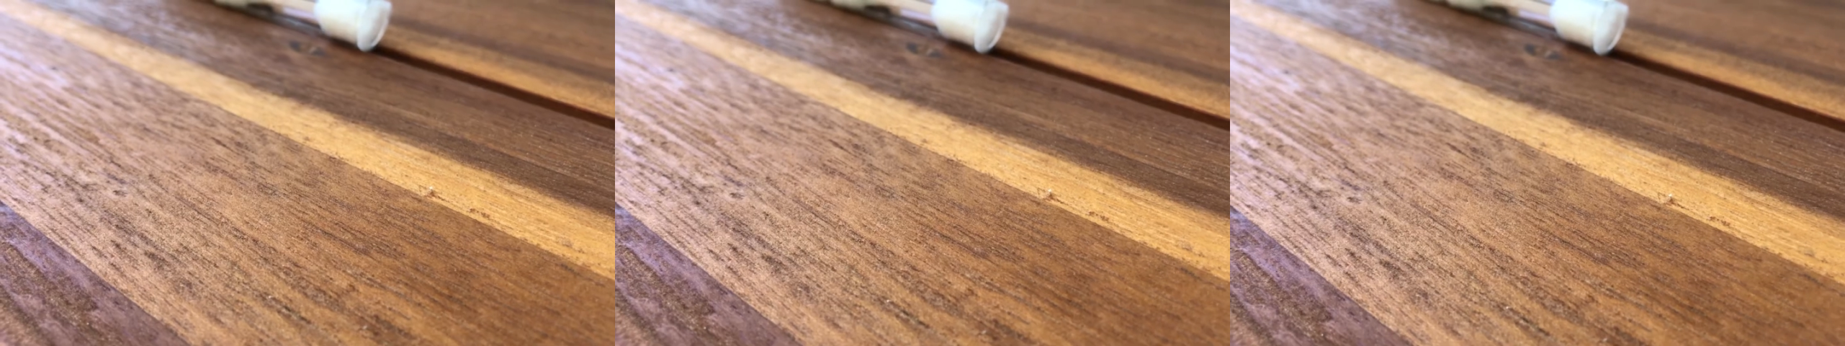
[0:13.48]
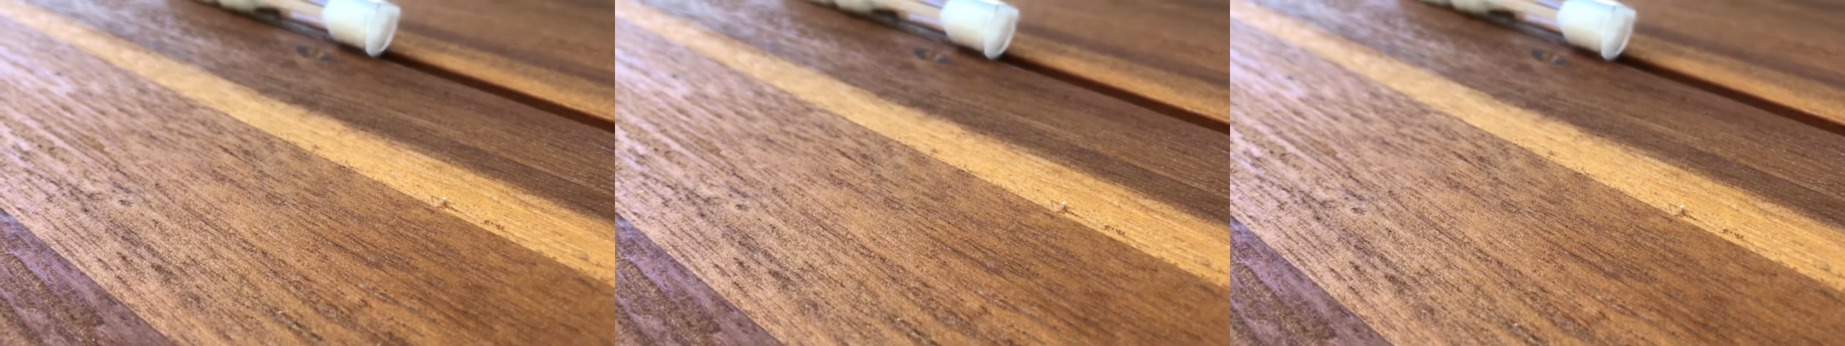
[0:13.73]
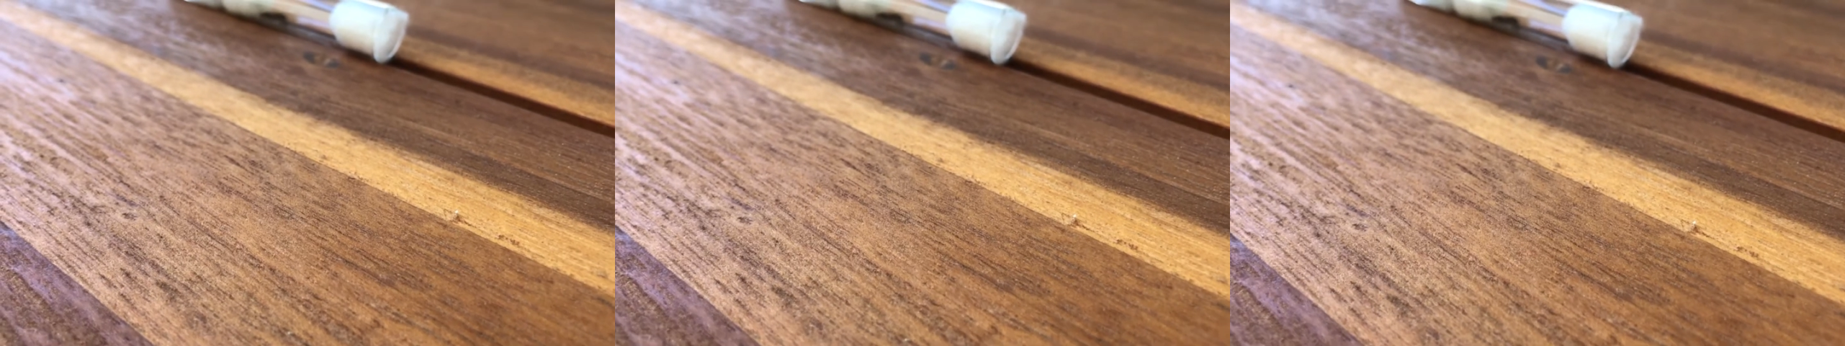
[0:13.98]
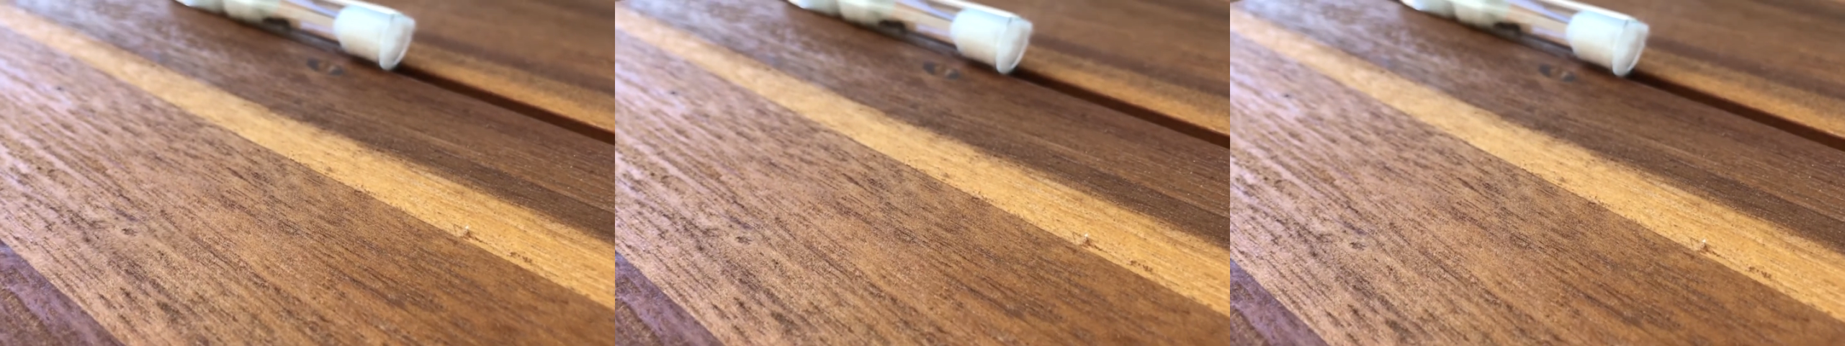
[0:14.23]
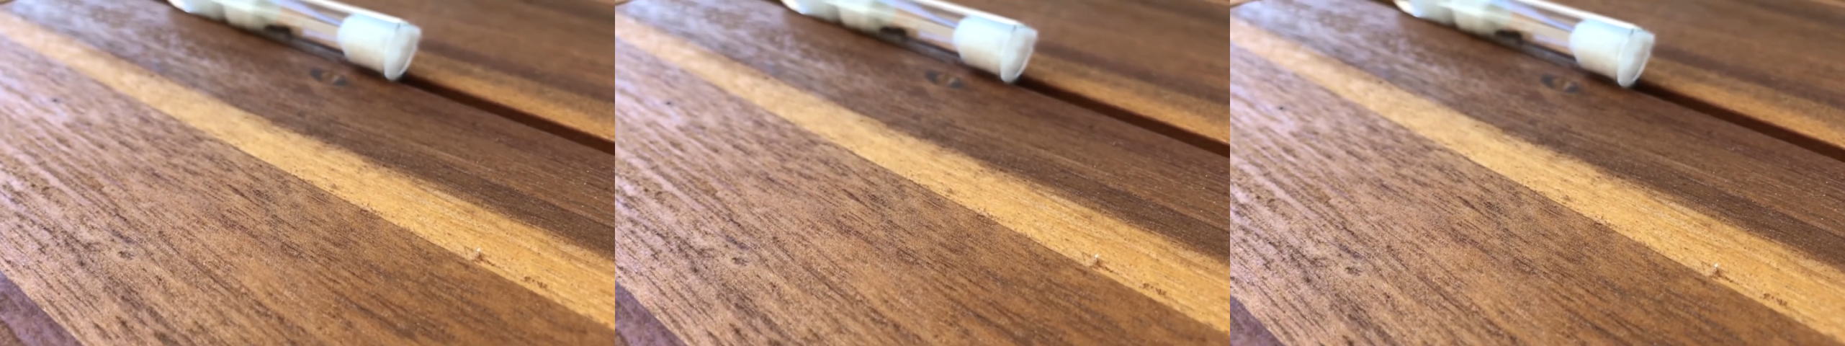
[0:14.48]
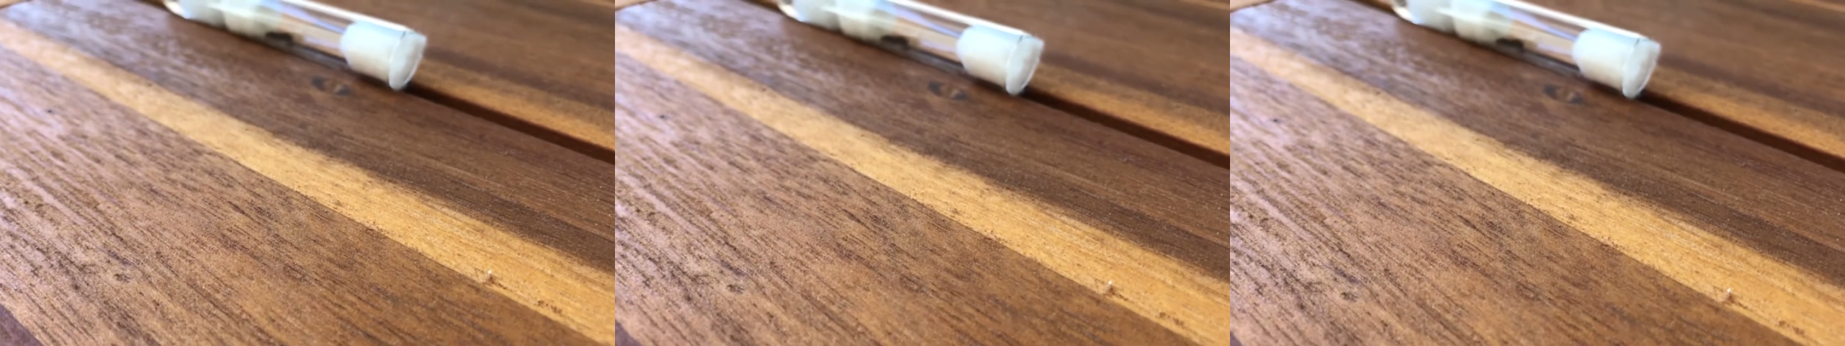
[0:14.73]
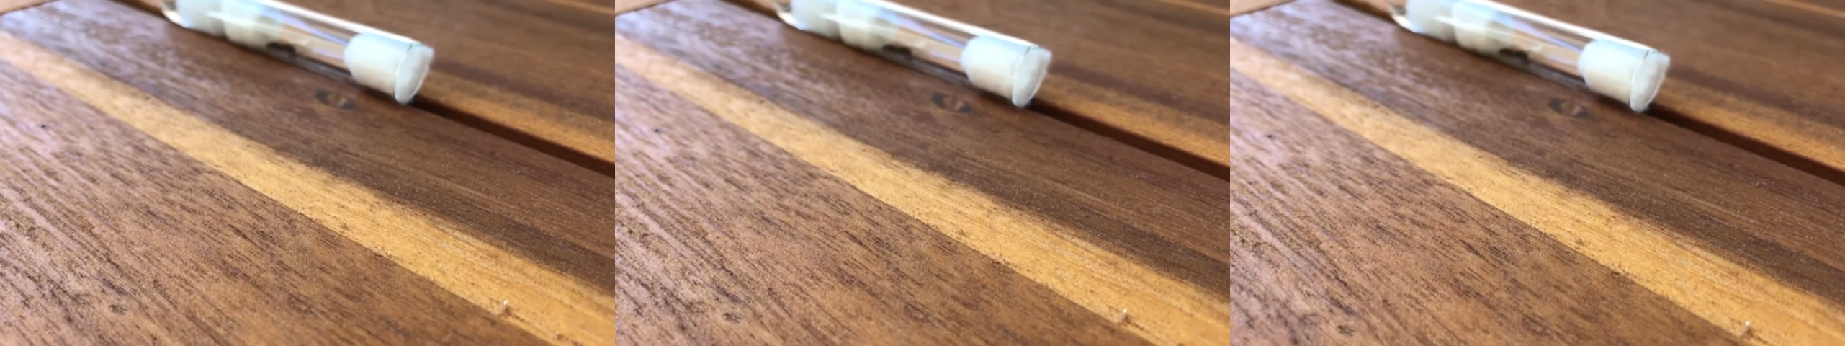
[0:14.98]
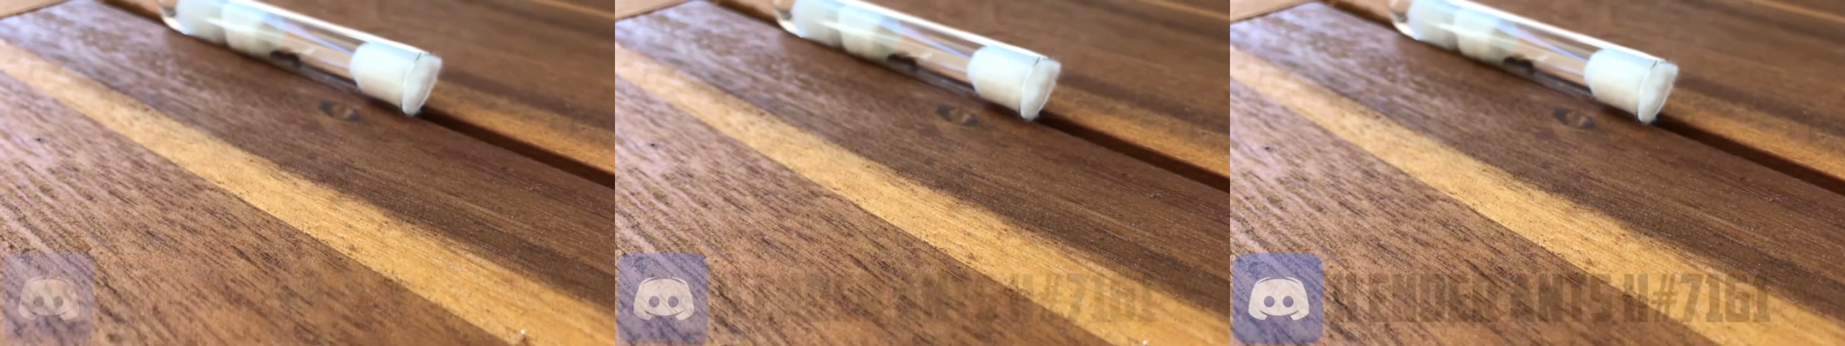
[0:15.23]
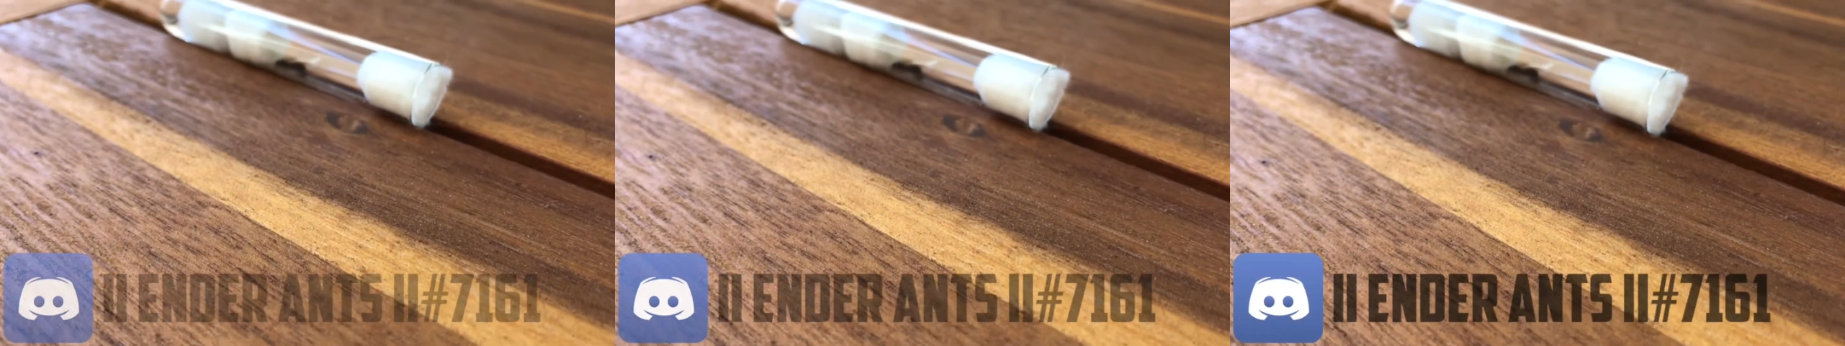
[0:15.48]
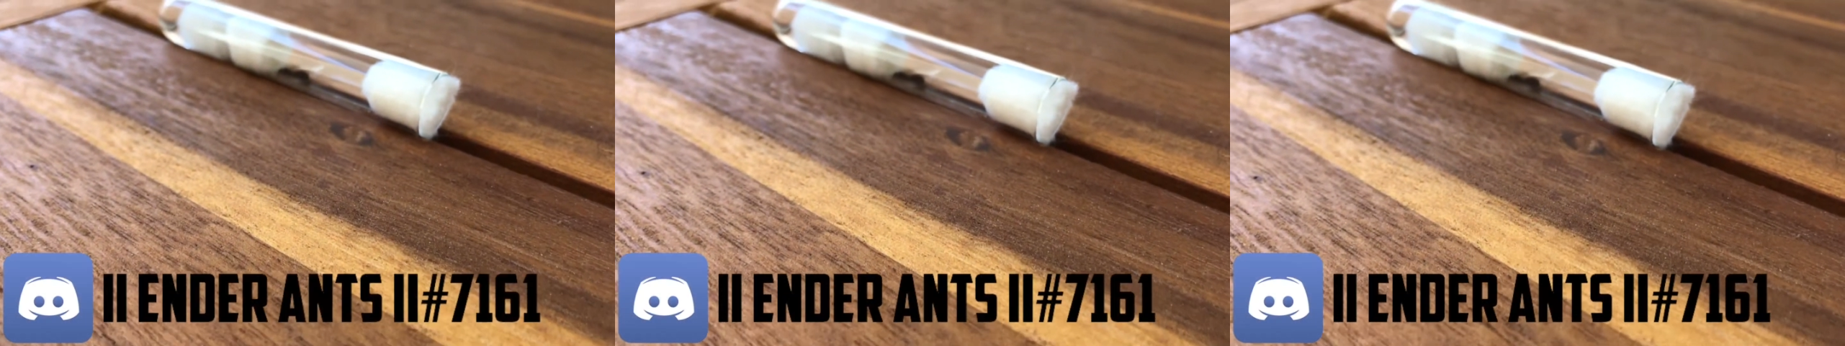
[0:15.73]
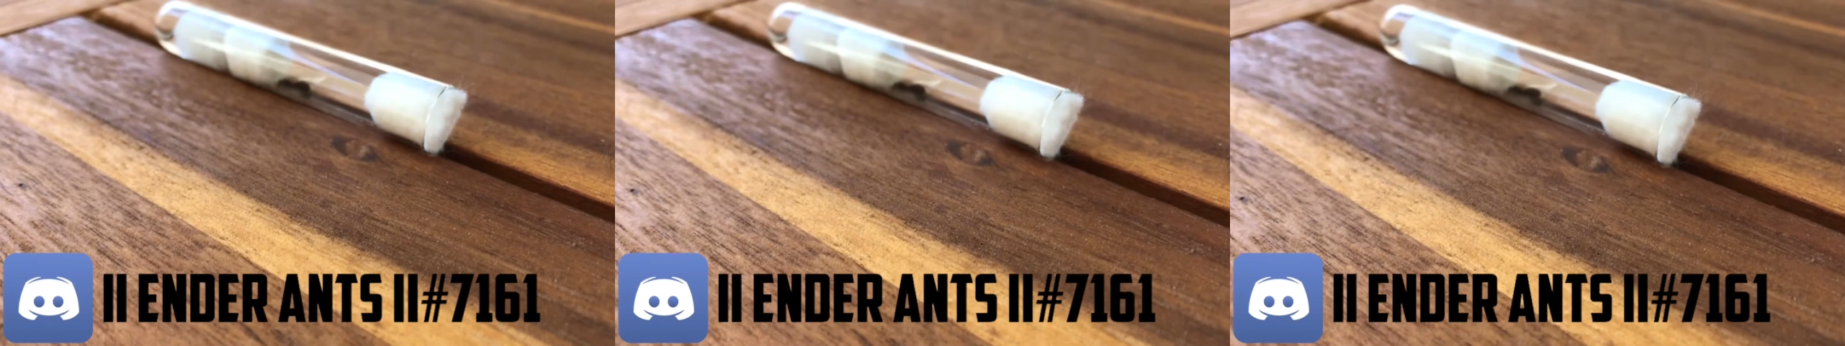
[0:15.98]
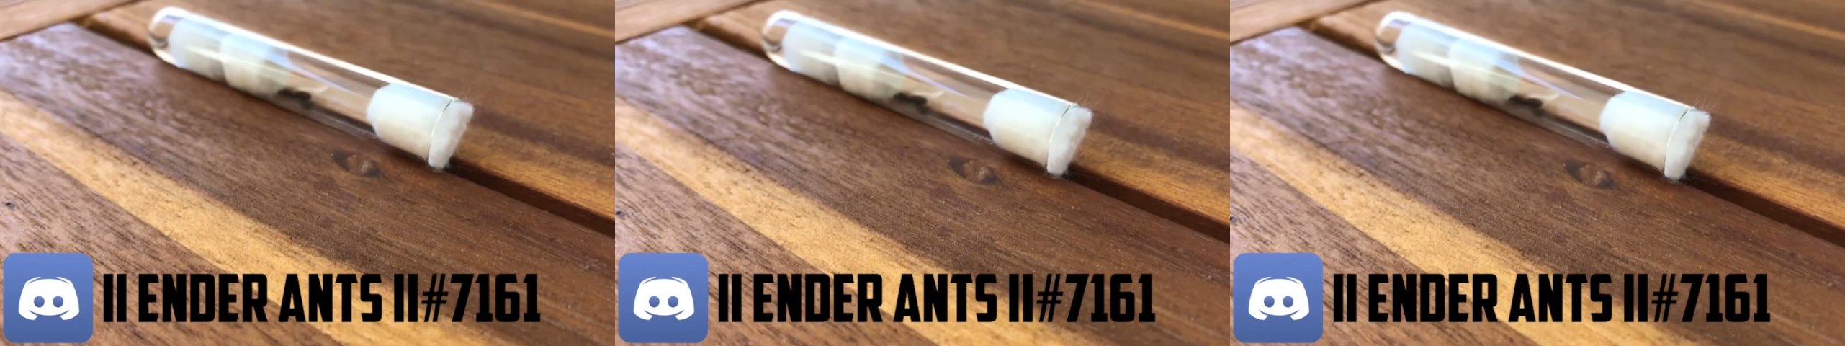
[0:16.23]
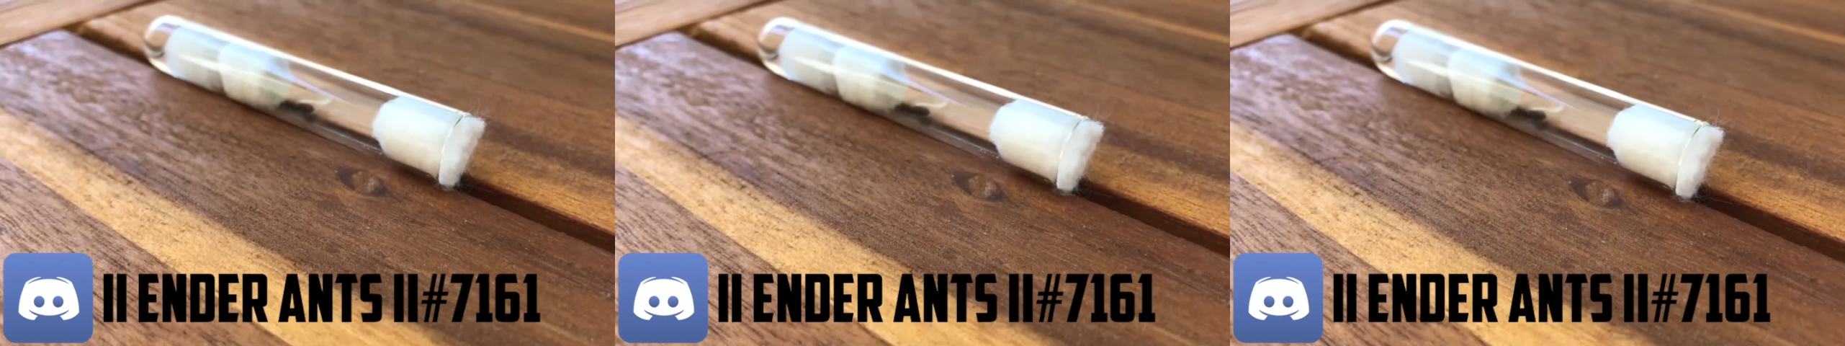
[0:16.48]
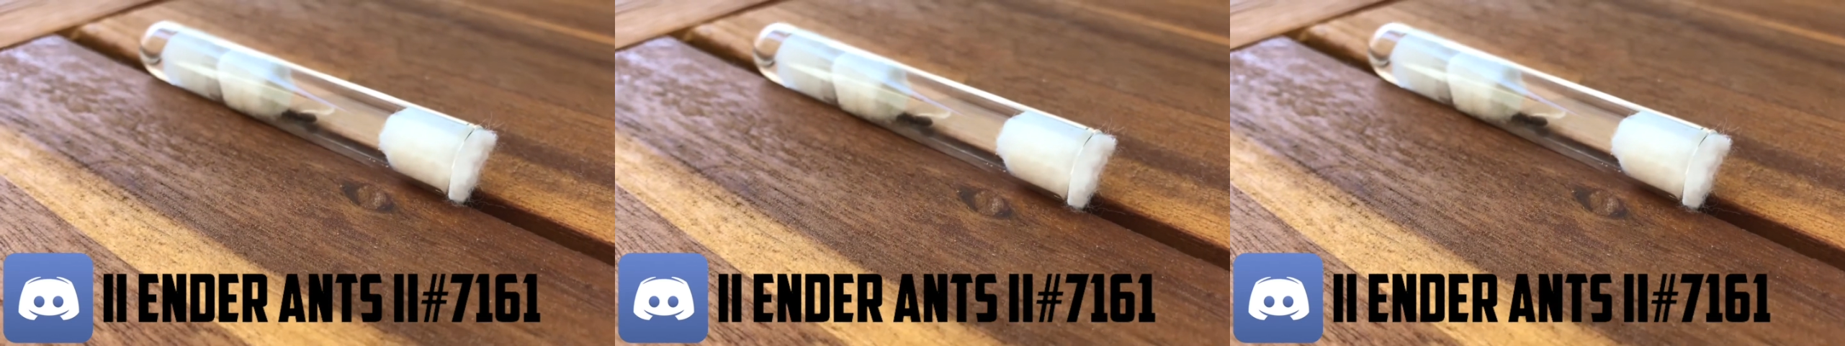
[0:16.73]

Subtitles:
(no speaker visible)